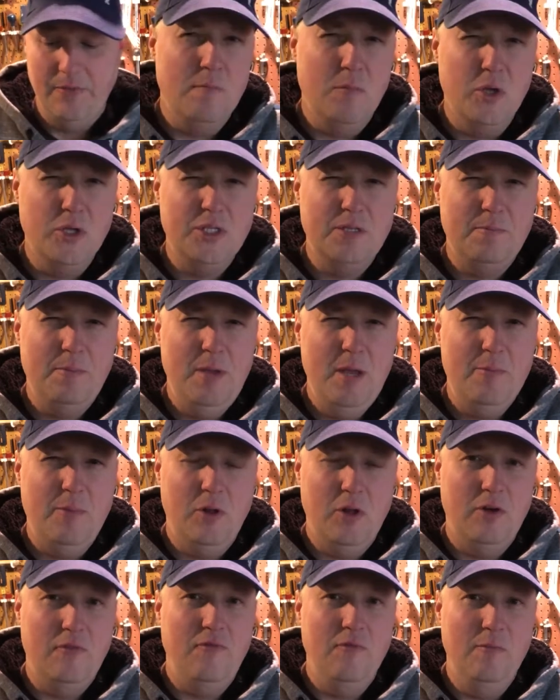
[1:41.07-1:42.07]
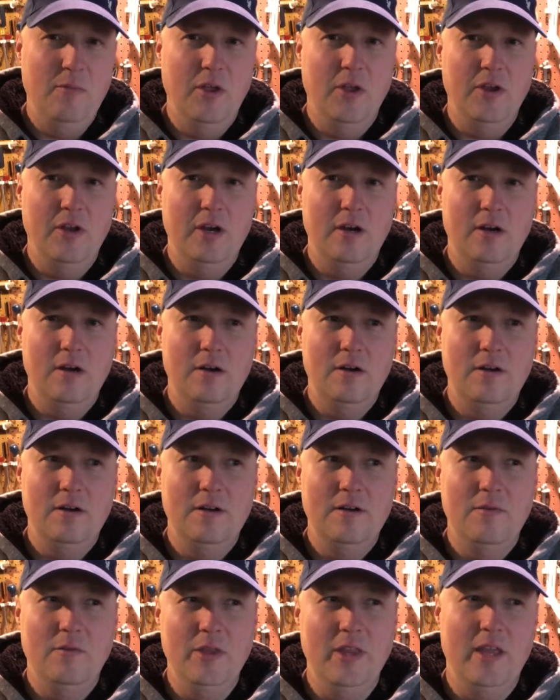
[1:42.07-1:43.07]
Most people are familiar
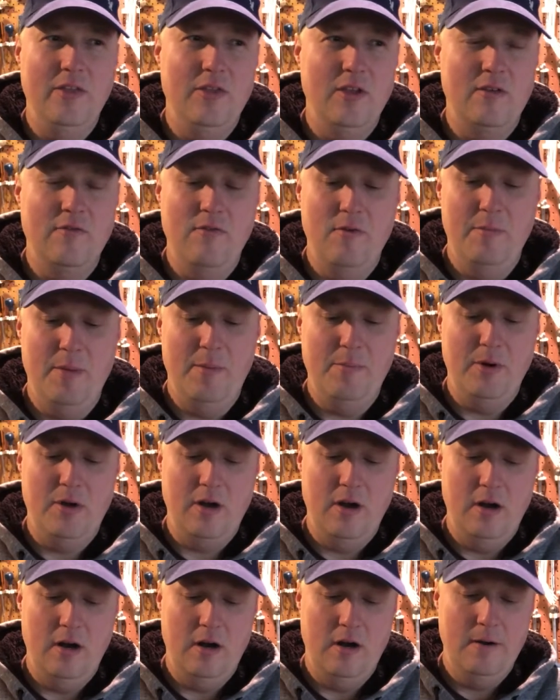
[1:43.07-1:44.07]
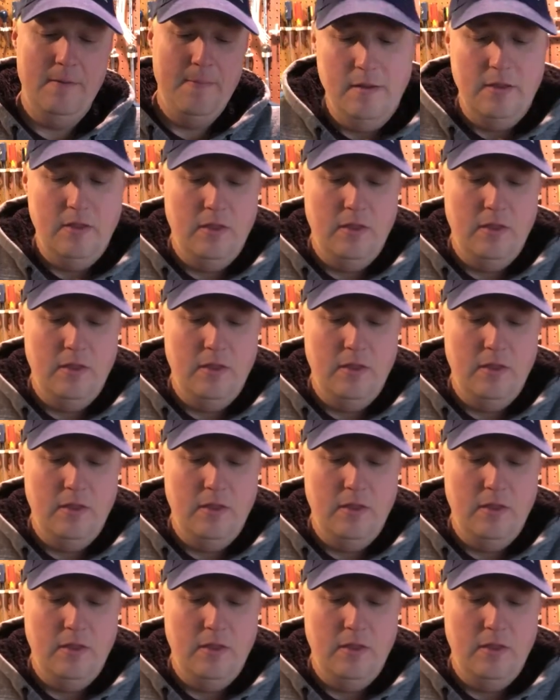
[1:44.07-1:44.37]
when they think of a bumper car,